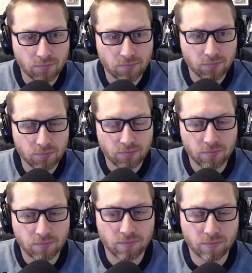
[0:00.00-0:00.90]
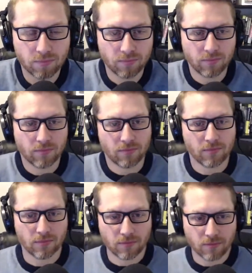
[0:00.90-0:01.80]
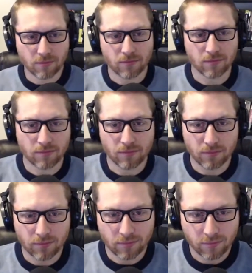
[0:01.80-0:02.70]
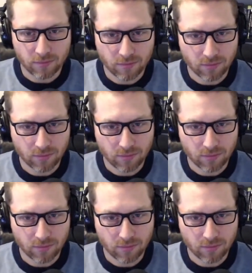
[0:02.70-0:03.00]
(silent)